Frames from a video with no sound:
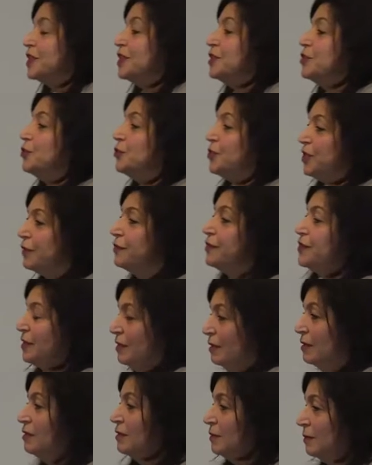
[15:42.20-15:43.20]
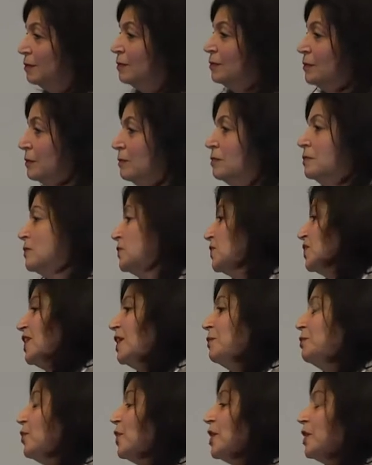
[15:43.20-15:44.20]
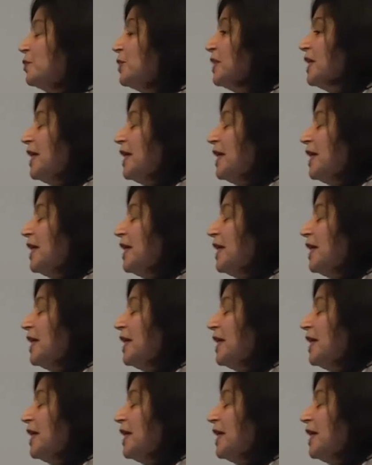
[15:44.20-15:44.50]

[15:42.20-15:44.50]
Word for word: it into text. Okay. Same where we